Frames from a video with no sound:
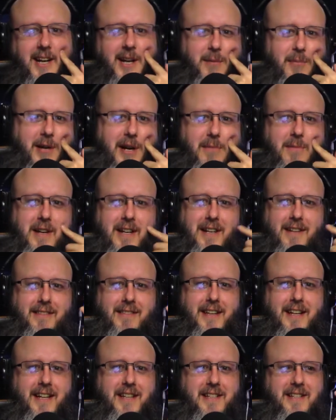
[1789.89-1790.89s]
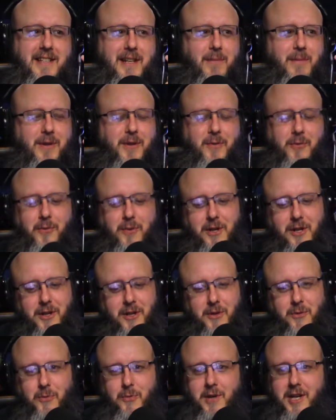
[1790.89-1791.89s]
But I mean, you think of some of the
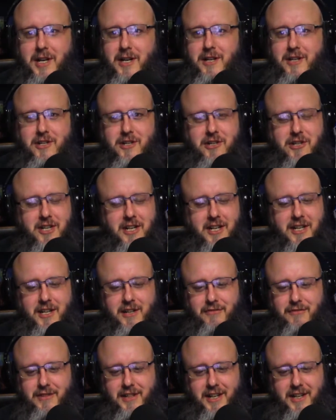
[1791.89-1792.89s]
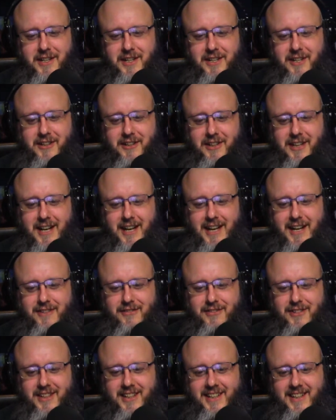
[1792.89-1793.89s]
really weird you've done in your life,
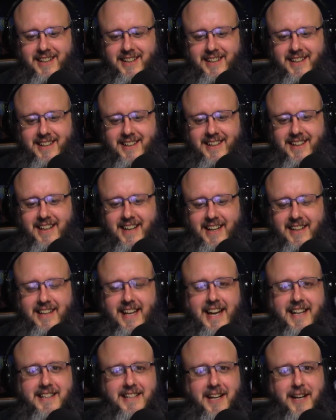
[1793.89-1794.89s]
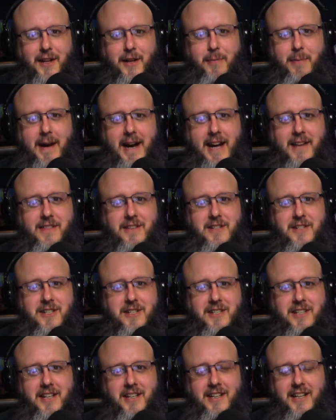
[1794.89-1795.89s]
and that telepath is
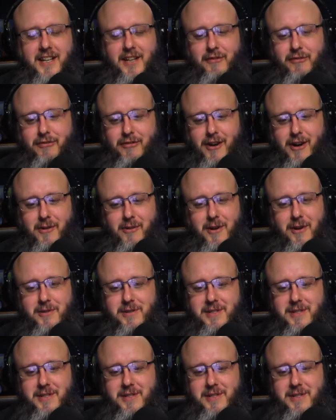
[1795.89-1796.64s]
just going to get a front row